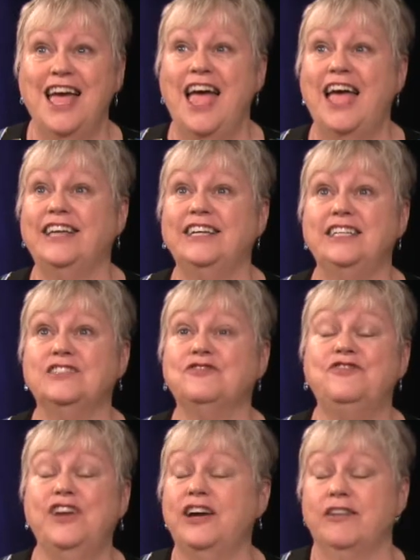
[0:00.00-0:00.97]
and he's
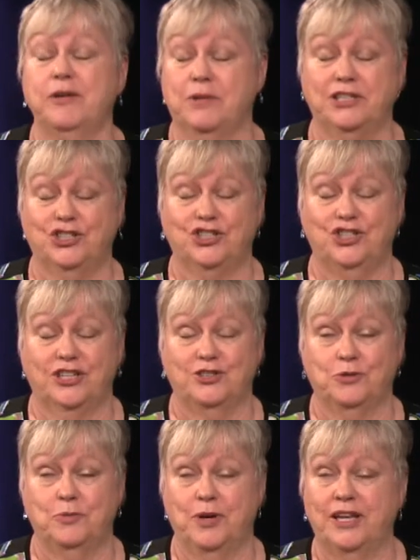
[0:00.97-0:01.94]
very much a
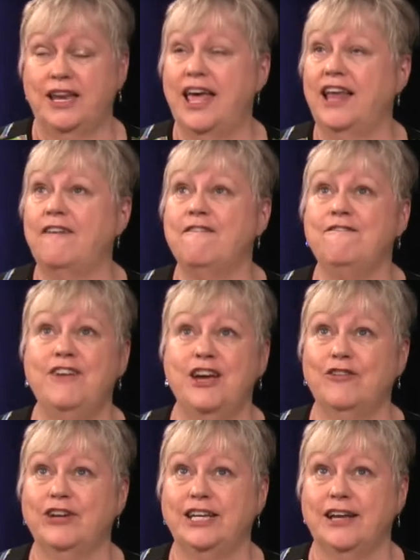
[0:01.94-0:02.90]
gentleman and a
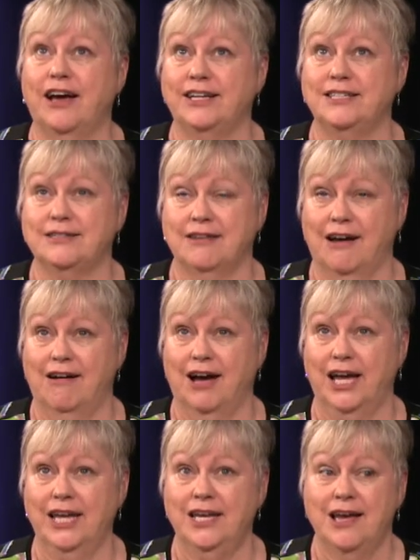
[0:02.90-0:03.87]
very nice
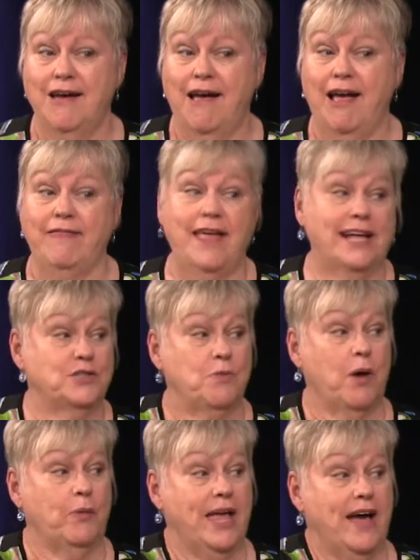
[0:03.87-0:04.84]
guy. And that's
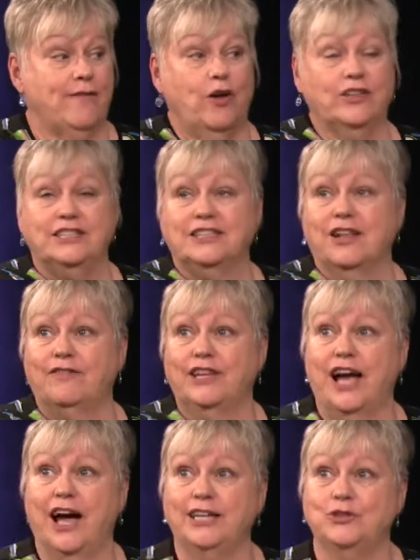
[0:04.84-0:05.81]
why we have all these lovely
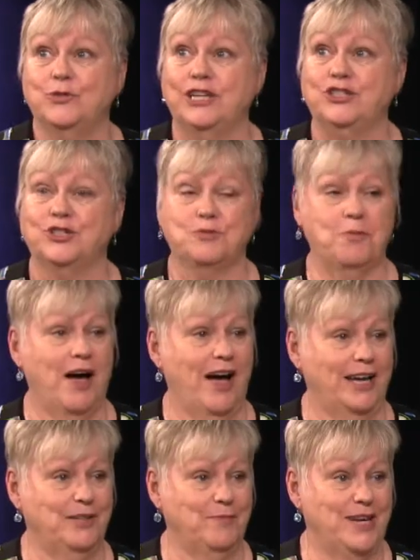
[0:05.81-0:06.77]
hydrangeas
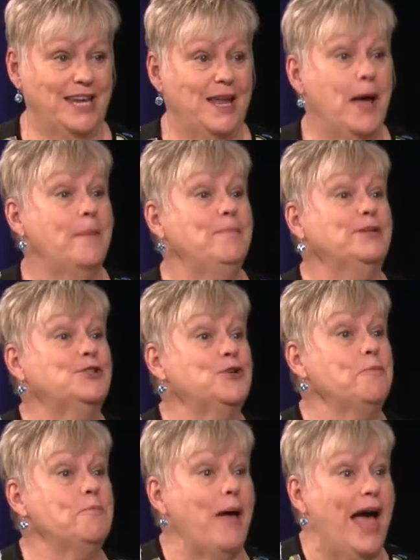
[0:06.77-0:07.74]
behind me.
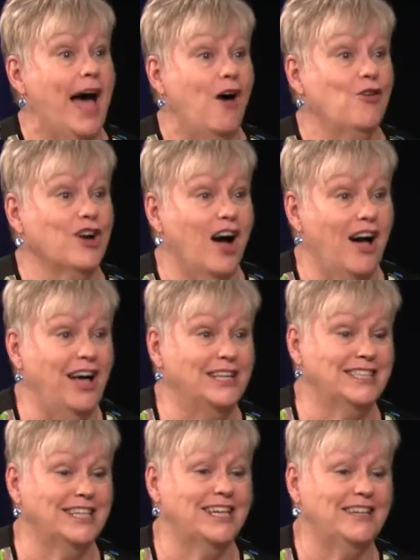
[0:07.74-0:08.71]
Mr. Mal
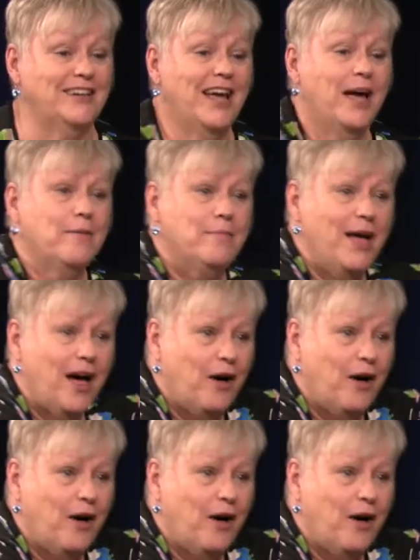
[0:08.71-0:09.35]
Condon. Mal,